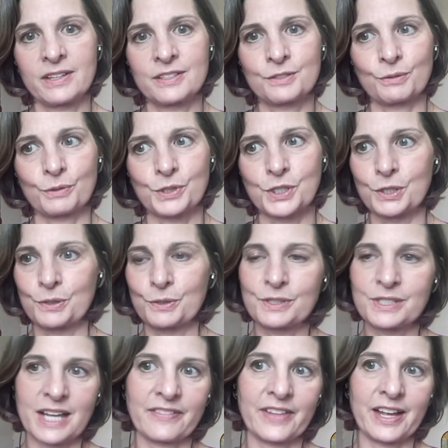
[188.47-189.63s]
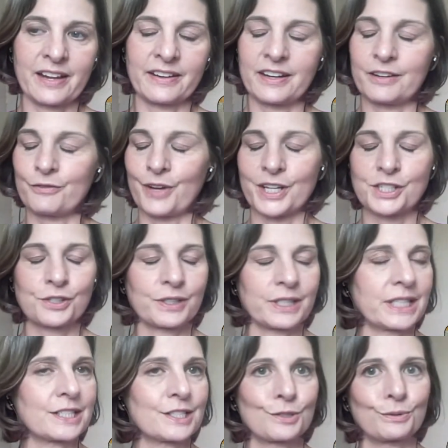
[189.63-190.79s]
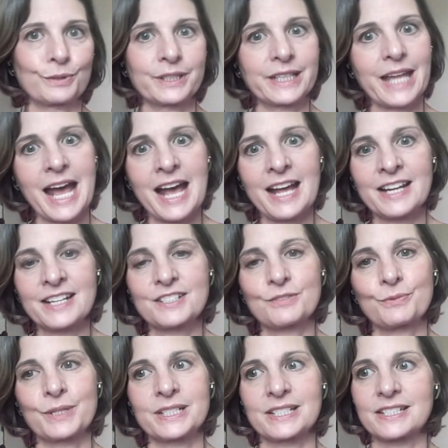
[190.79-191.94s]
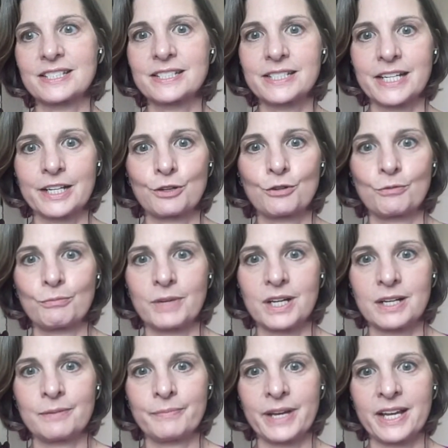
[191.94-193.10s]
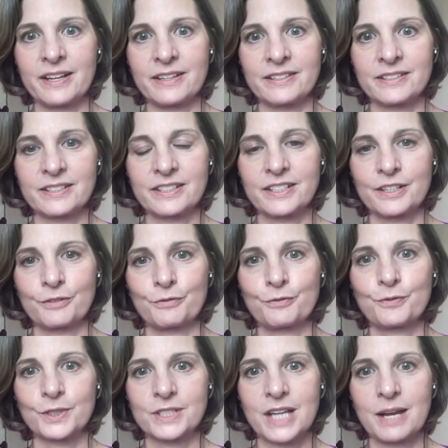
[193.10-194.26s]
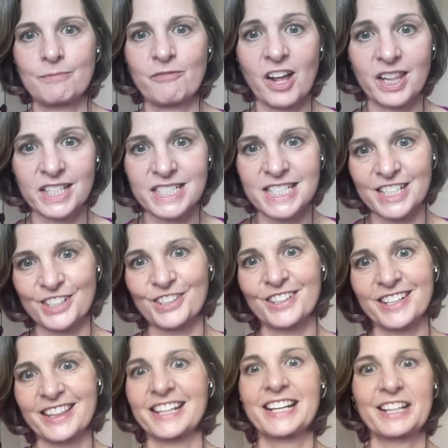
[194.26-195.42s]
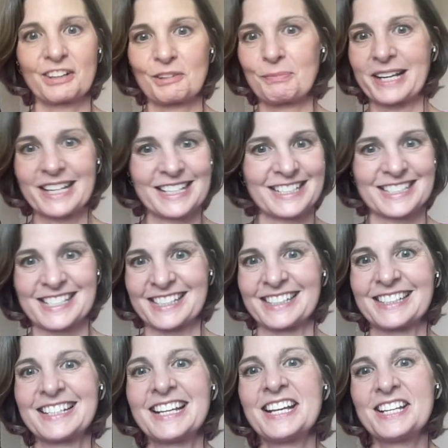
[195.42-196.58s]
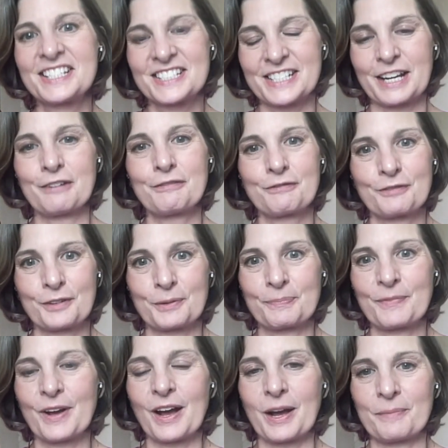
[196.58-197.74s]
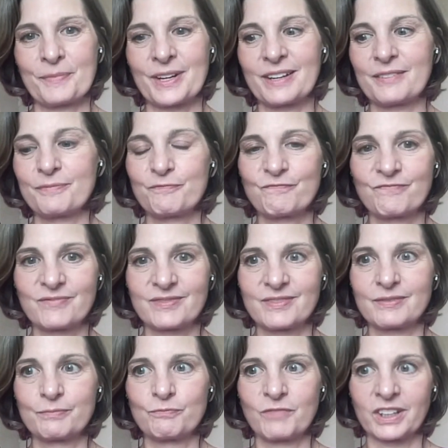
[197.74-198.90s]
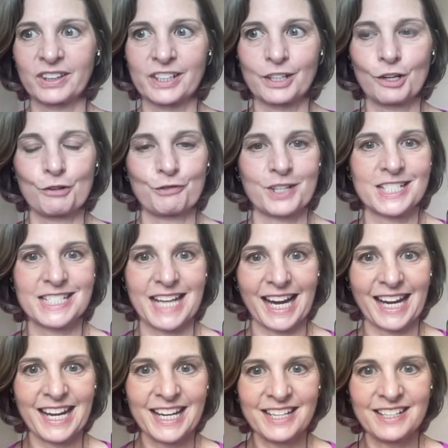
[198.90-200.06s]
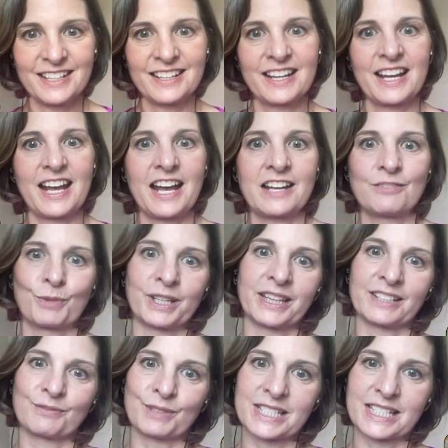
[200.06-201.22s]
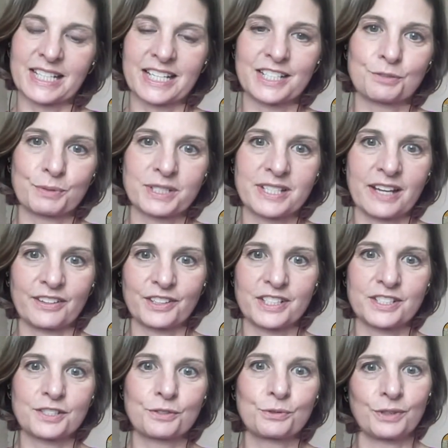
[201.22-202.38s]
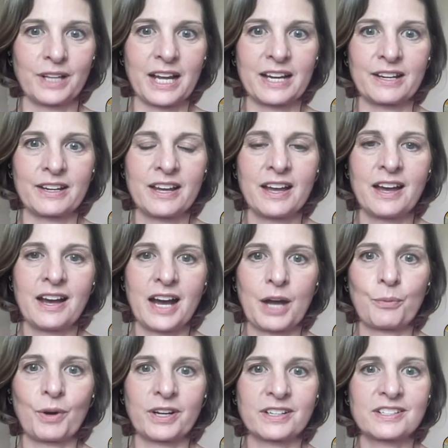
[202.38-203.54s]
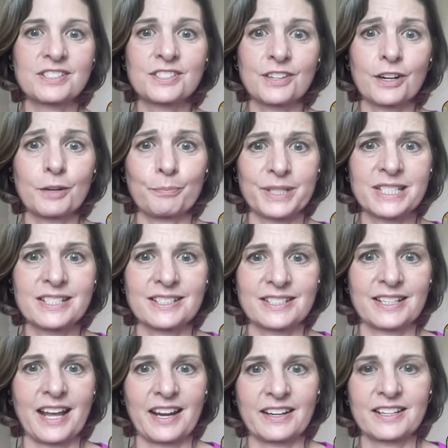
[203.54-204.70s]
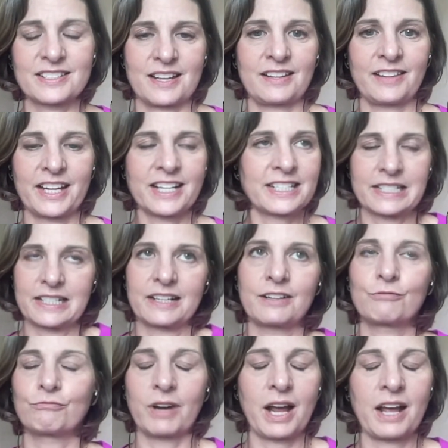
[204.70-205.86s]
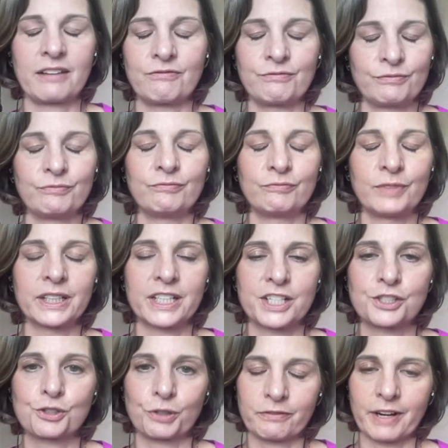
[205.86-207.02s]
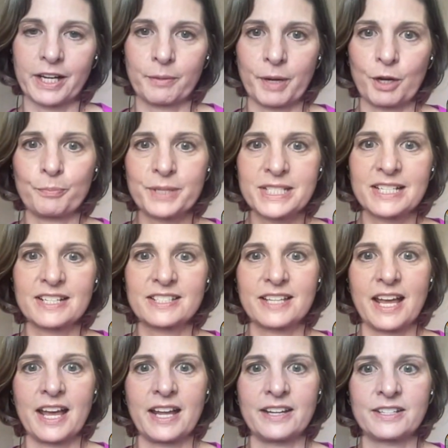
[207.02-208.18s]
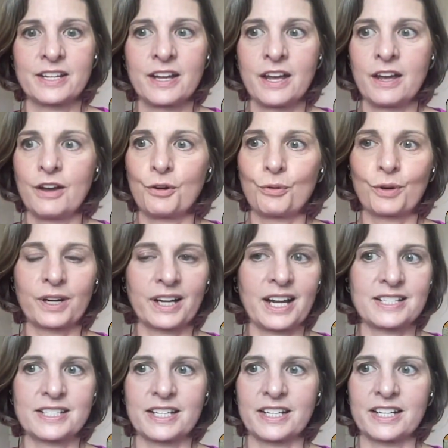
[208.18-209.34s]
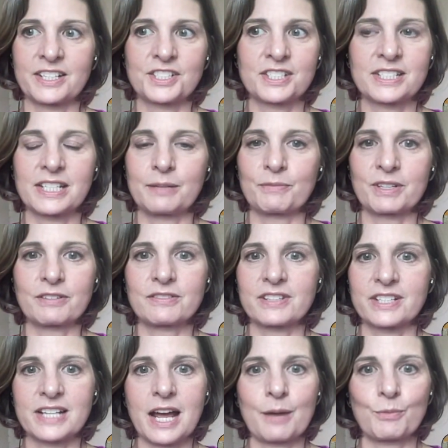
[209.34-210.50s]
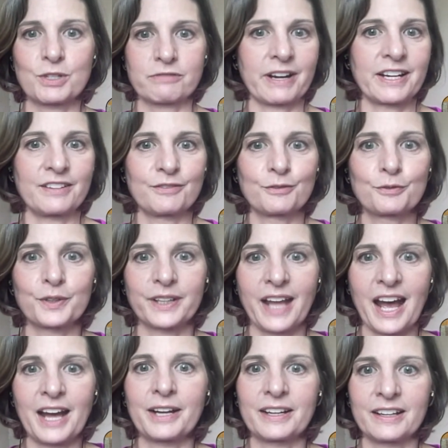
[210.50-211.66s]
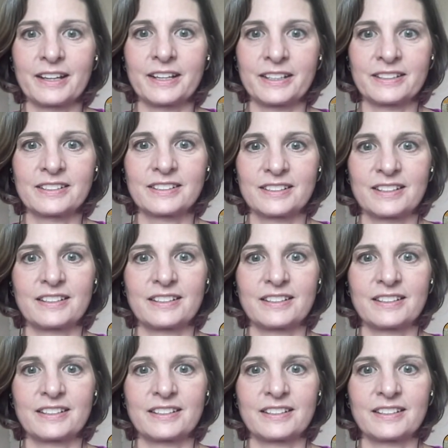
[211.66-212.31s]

sold shoes, and then eventually sold that, was a stay-at-home mom and full-time volunteer, I think, at all my kids stuff for a little over a decade. And once the kids were settled in school, I wanted to start a business again because I really enjoy running my own business and organizing. It just seemed the time was right for that, and